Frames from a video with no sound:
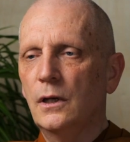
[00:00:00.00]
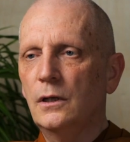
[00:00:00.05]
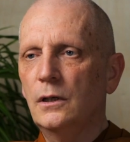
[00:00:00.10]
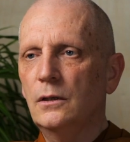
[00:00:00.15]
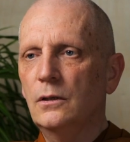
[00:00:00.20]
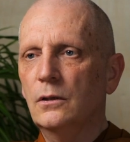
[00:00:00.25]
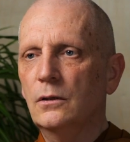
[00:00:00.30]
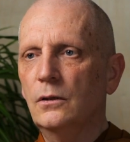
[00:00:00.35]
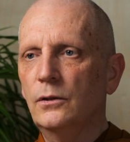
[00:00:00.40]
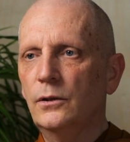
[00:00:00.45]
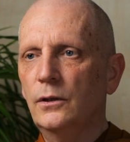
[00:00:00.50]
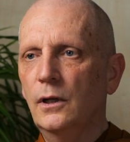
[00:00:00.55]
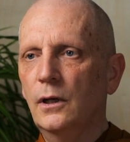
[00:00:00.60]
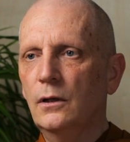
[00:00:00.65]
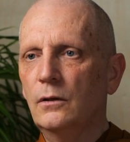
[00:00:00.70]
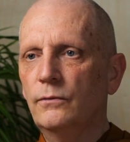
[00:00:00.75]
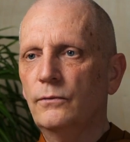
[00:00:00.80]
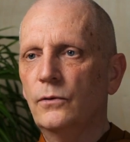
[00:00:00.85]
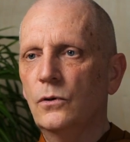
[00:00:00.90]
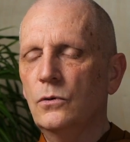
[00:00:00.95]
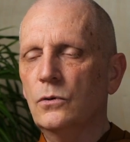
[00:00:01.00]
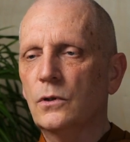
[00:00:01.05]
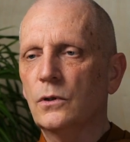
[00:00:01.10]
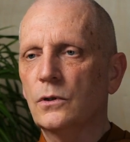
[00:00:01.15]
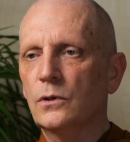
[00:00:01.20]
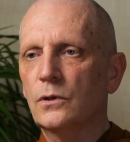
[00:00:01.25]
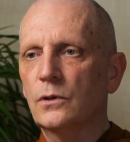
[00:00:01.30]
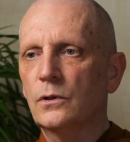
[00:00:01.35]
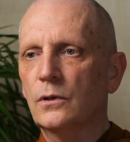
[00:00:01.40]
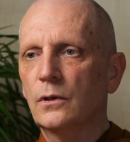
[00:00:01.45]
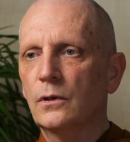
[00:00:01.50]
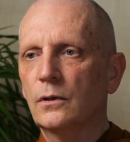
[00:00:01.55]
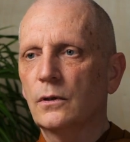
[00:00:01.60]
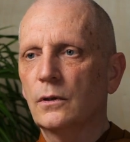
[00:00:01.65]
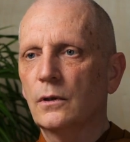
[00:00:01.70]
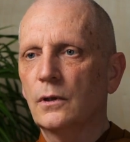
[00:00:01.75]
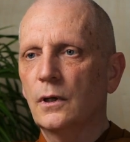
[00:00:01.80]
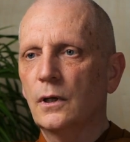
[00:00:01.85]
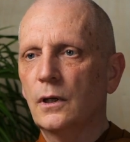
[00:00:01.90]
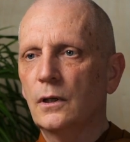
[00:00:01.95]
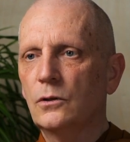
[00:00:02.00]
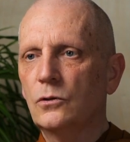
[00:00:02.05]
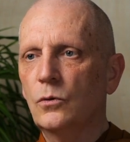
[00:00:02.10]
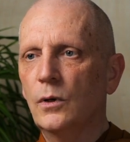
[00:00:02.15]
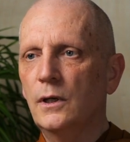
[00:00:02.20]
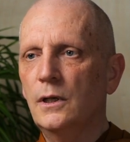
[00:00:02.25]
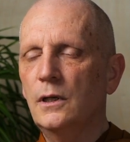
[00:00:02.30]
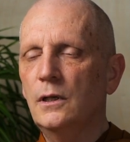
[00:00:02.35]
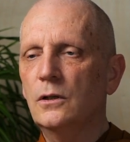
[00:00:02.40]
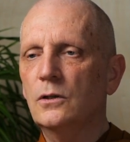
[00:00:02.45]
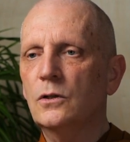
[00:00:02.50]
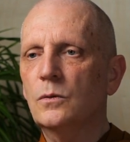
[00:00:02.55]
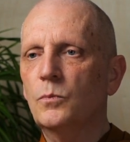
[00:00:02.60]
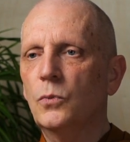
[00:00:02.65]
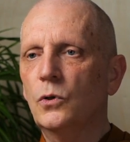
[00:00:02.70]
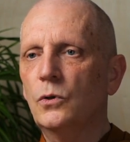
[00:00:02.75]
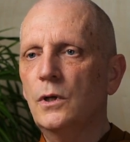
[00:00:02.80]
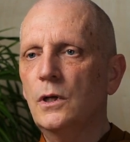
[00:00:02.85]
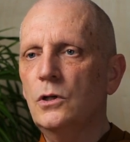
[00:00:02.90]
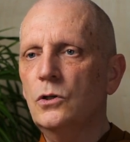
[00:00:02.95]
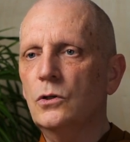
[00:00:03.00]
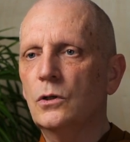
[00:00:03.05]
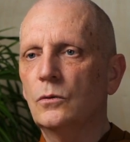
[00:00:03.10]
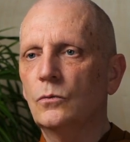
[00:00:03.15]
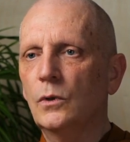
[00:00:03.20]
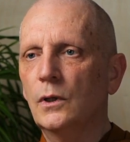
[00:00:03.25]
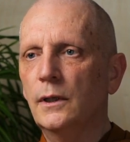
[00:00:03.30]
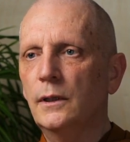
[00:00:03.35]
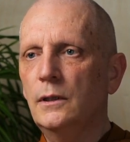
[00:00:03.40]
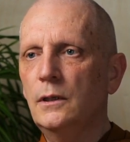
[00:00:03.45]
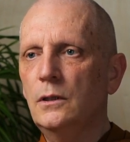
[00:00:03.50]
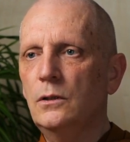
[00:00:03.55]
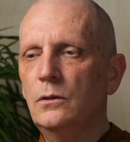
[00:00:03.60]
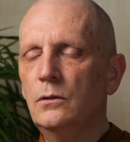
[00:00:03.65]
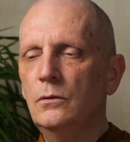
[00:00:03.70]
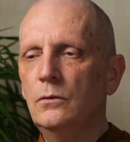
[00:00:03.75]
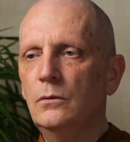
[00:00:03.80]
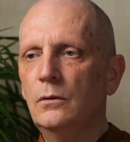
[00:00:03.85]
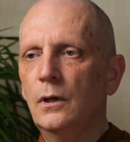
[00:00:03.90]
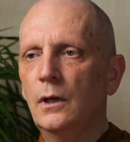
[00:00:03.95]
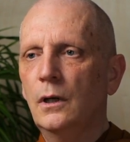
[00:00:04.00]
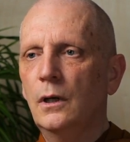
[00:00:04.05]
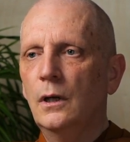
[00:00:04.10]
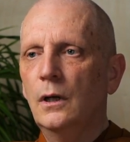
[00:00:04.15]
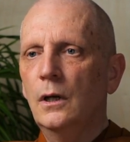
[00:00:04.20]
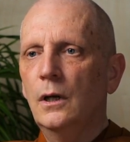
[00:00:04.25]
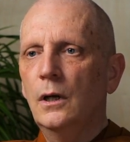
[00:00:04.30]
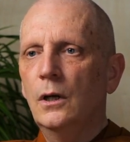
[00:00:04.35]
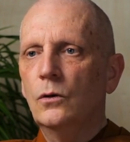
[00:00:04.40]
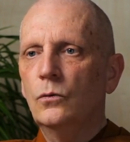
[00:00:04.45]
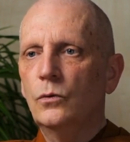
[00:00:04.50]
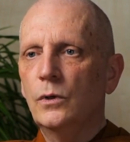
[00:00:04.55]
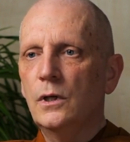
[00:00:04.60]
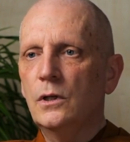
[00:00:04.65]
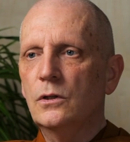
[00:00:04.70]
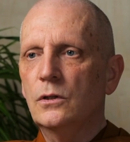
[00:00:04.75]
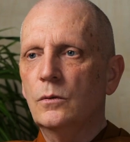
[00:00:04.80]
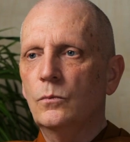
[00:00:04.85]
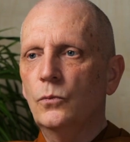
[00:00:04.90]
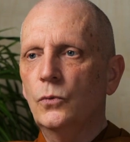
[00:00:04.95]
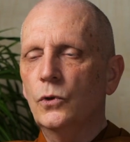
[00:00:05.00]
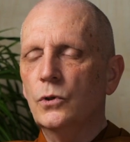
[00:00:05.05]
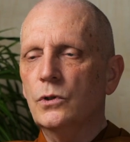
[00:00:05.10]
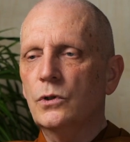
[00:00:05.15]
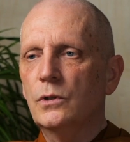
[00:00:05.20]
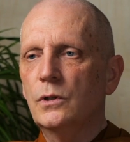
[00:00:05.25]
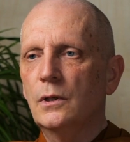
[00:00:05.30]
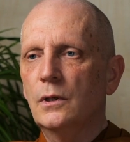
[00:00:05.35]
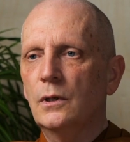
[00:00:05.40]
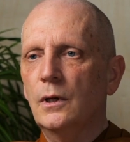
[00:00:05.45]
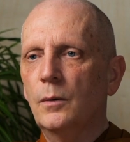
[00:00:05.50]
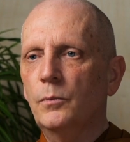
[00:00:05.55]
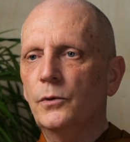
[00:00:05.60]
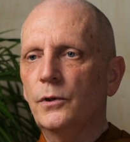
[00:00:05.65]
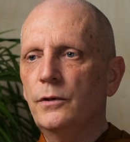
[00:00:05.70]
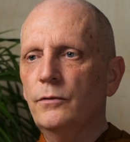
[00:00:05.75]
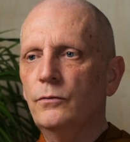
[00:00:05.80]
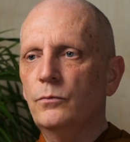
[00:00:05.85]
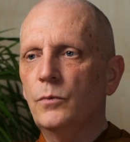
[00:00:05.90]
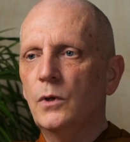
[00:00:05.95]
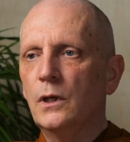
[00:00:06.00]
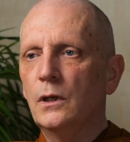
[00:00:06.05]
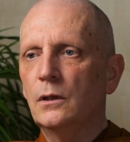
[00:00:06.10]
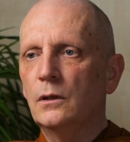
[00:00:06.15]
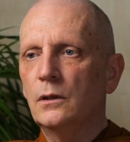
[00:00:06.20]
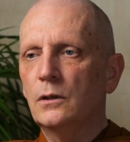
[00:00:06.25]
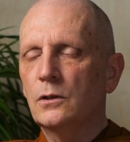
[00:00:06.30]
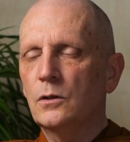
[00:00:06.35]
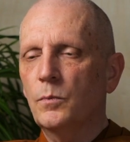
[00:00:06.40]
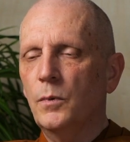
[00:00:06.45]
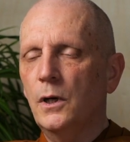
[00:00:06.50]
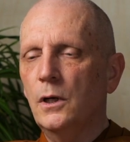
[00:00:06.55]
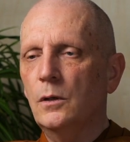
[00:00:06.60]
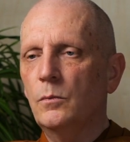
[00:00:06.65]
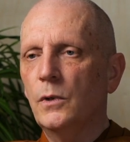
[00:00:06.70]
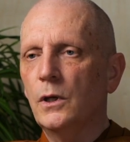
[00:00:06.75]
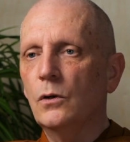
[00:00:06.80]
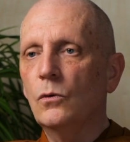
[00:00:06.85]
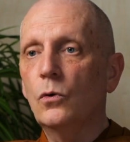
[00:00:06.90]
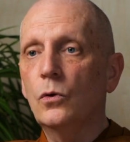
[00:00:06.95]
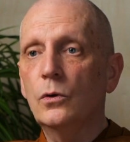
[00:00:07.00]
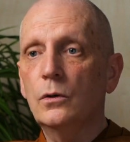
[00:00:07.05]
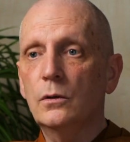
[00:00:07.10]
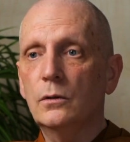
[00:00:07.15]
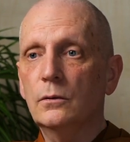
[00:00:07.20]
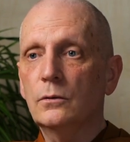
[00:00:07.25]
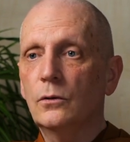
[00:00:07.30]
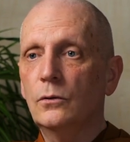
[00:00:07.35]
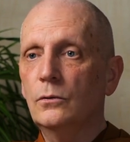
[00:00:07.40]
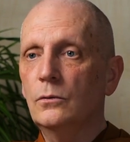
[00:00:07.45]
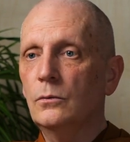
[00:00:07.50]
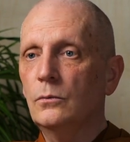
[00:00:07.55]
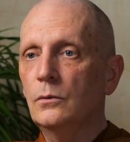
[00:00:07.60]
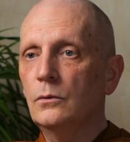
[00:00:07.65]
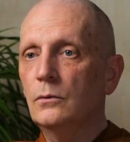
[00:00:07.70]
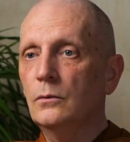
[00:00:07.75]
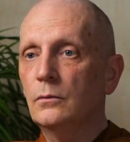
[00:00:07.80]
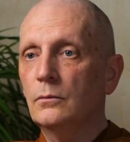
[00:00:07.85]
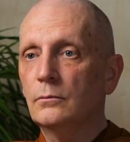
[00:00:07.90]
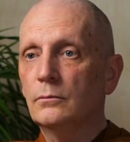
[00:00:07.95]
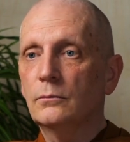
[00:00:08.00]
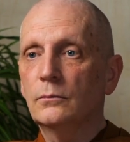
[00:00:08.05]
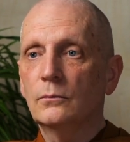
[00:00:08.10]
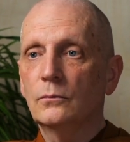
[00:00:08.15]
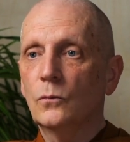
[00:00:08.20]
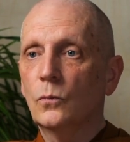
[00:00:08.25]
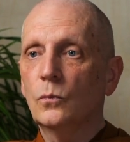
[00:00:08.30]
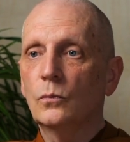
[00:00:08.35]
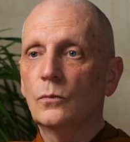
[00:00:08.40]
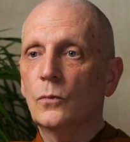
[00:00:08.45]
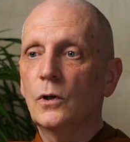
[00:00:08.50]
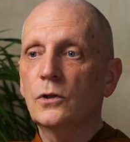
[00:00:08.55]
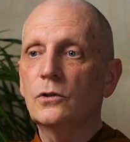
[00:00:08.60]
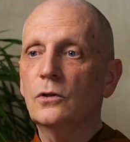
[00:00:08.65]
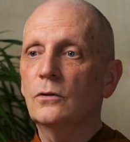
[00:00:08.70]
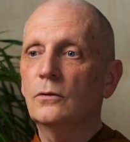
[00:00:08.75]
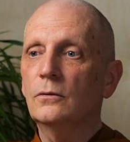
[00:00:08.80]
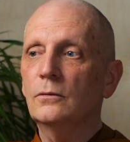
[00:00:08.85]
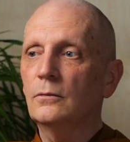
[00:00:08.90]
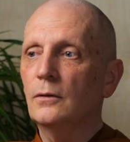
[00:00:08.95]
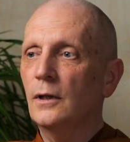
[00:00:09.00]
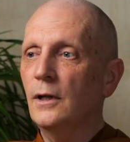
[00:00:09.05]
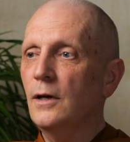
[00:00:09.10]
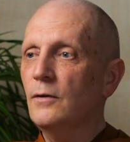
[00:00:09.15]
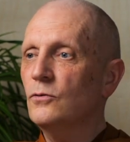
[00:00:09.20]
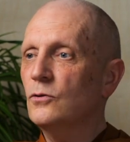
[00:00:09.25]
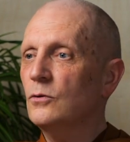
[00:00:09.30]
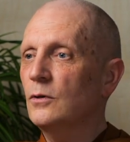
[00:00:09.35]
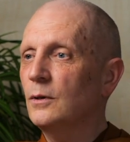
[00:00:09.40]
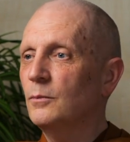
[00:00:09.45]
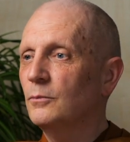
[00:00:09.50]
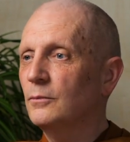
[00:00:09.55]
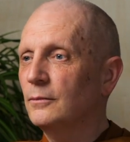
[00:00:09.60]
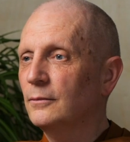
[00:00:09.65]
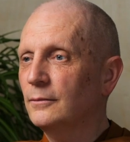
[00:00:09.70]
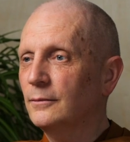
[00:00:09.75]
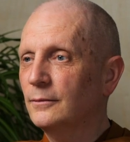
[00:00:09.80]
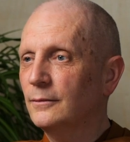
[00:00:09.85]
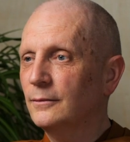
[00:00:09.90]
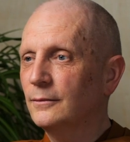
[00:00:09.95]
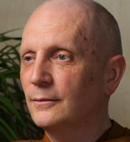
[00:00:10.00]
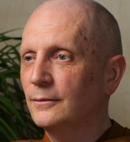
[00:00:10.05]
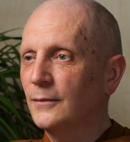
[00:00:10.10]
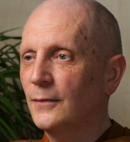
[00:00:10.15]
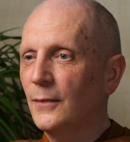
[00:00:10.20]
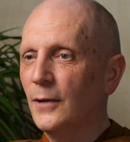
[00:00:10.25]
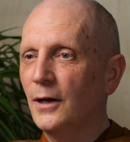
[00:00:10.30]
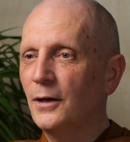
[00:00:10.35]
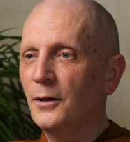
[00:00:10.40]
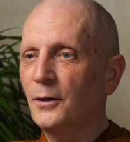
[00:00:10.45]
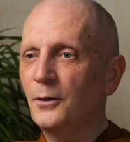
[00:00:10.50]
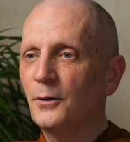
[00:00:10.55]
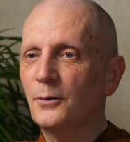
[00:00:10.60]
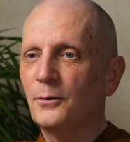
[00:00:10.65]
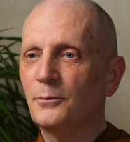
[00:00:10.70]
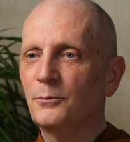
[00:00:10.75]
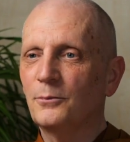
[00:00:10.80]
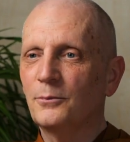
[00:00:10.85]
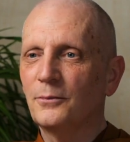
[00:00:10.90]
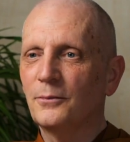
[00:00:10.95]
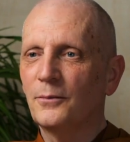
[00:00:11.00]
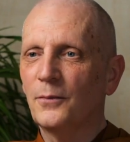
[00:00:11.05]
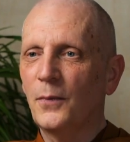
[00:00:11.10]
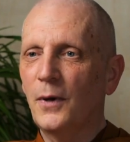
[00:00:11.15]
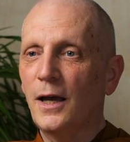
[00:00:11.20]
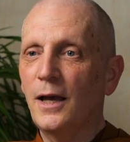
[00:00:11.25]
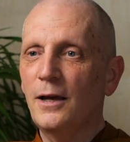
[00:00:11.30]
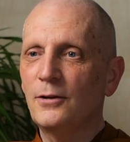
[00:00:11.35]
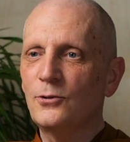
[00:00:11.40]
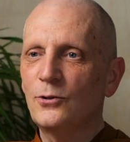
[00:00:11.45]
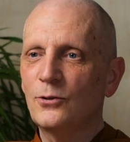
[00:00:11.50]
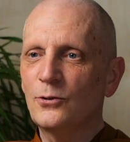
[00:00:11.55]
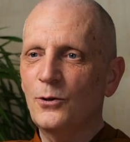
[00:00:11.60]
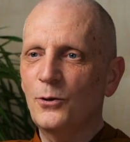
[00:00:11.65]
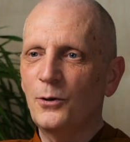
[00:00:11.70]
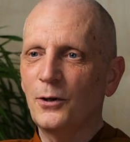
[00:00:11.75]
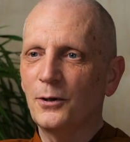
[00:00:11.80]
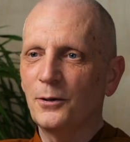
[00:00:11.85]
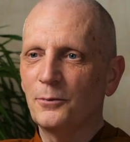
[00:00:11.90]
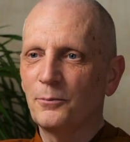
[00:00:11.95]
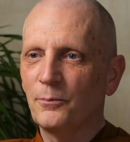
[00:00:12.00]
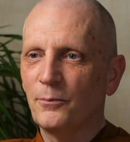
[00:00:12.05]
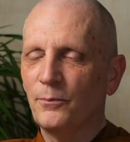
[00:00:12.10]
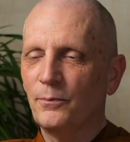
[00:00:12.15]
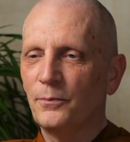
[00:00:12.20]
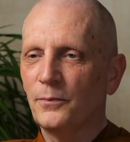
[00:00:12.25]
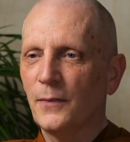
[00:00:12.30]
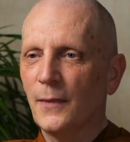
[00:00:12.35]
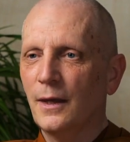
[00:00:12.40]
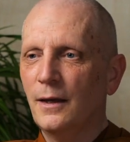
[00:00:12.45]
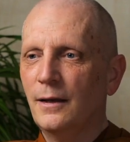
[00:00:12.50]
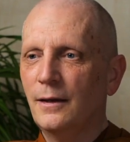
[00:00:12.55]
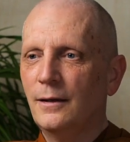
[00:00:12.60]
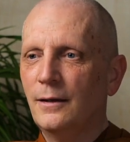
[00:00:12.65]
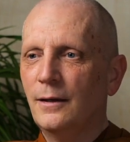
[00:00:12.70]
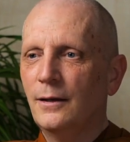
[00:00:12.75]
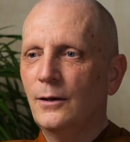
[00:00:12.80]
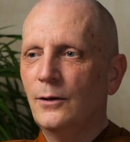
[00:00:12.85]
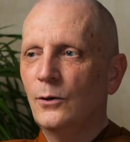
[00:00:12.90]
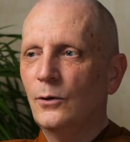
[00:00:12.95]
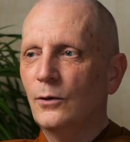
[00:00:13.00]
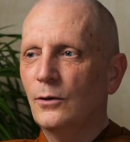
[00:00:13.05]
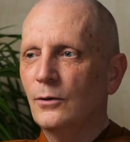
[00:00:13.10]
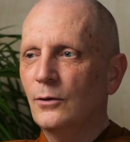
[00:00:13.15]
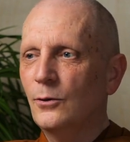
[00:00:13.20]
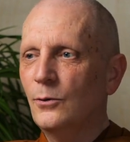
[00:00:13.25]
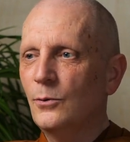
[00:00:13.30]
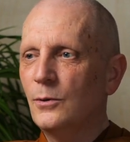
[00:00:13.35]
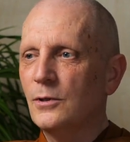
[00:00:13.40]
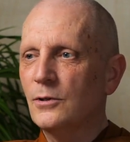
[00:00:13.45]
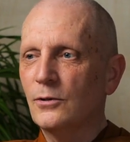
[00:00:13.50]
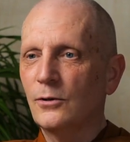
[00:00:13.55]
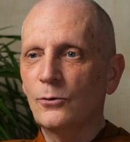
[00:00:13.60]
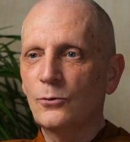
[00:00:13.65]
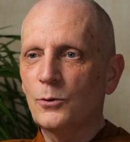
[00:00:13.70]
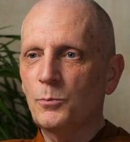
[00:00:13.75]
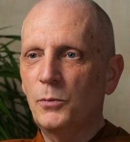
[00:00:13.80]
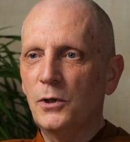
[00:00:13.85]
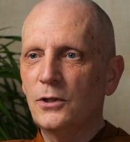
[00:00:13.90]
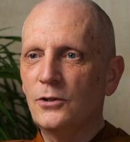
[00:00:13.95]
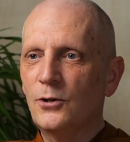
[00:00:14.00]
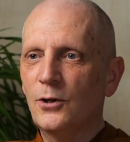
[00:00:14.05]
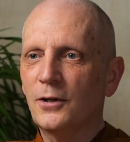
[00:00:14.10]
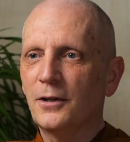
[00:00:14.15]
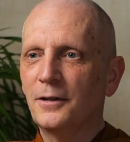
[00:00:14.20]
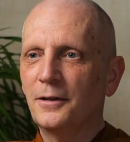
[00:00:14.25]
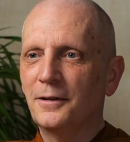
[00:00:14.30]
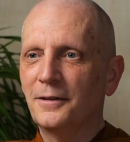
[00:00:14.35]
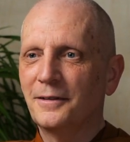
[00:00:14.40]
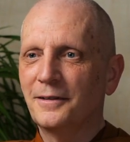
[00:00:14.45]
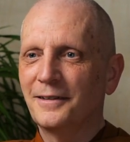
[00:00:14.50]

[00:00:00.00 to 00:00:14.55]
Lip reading: I need to learn how to focus. Do I need inspiration? Well, I need to read some books that uplift me and inspire me, or go to watch a live stream by Ajahn Sona, who is no spring chicken.